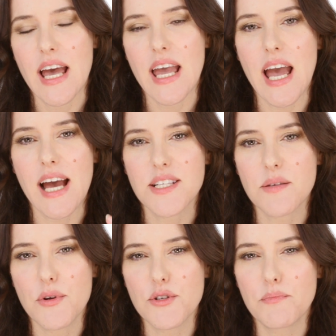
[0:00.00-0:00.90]
It has the
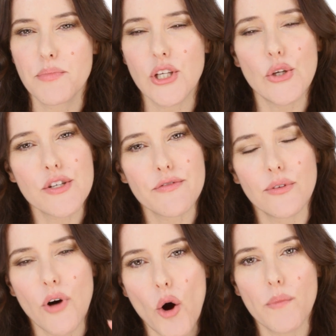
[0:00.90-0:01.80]
most
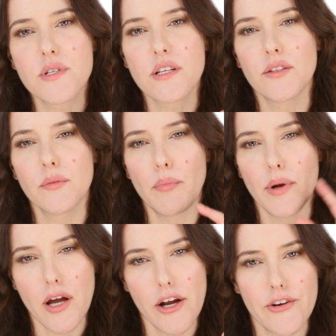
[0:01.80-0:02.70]
beautiful optical
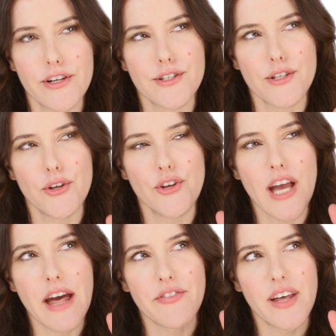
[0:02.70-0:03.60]
blurs, so you
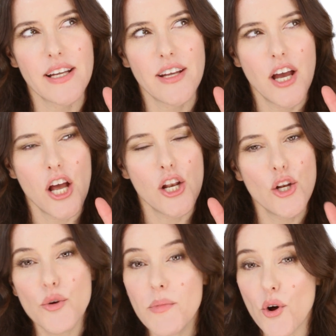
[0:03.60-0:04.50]
get that
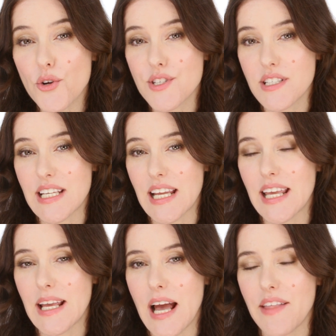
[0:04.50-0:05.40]

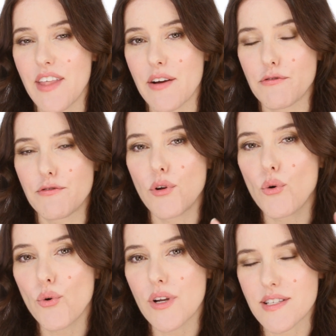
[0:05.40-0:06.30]
luminosity and that
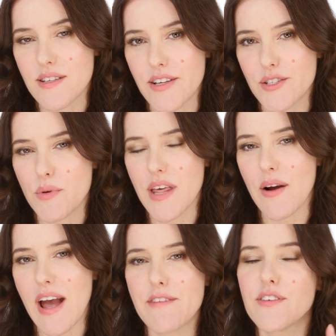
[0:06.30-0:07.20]
flawlessness
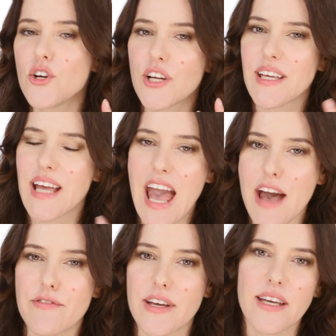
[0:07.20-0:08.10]
without ever looking
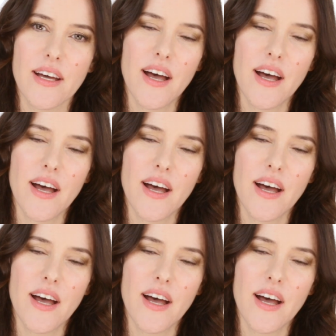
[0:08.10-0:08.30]
heavy.